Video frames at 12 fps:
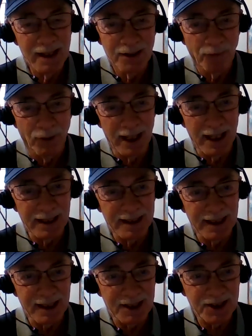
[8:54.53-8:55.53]
the way they
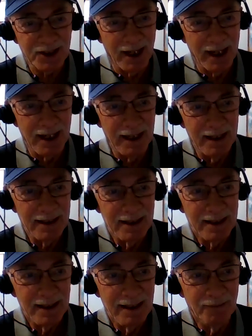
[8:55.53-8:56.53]
did the study,
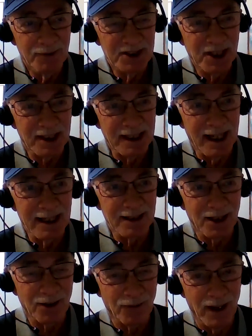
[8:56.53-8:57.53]
it was at the end
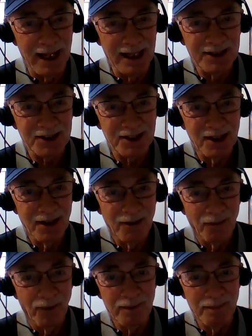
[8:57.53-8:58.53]
of the race
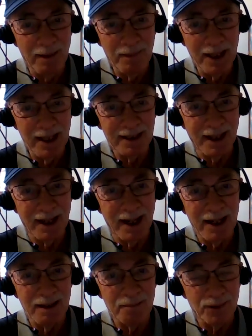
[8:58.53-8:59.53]
when maybe they
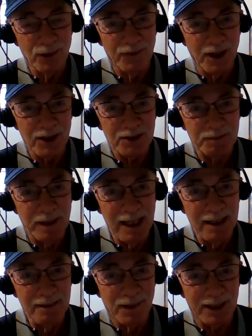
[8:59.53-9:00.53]
didn't improve their speed,